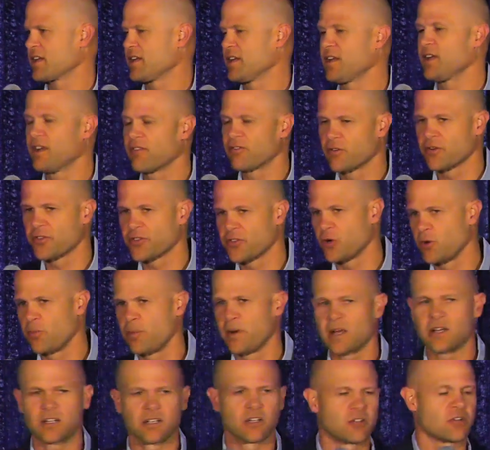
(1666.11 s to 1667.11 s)
Never throw
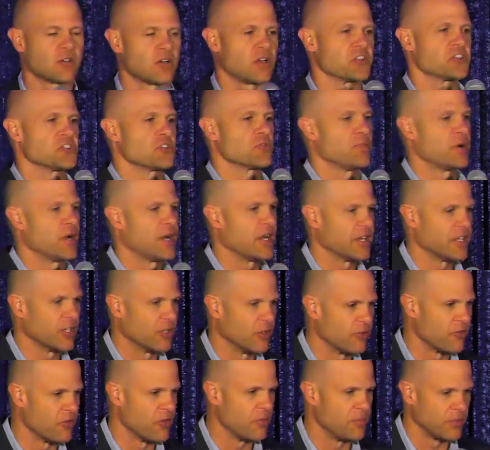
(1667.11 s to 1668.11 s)
back across your body
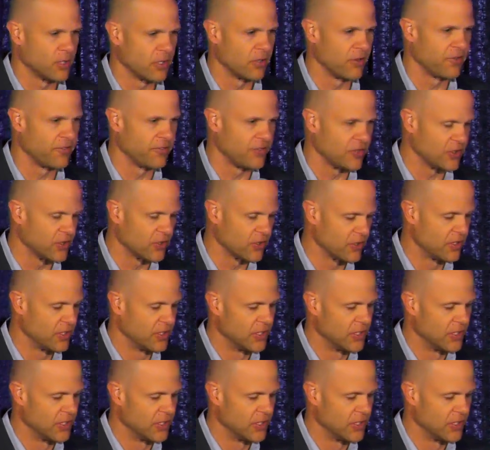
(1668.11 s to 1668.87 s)
over the middle of the field.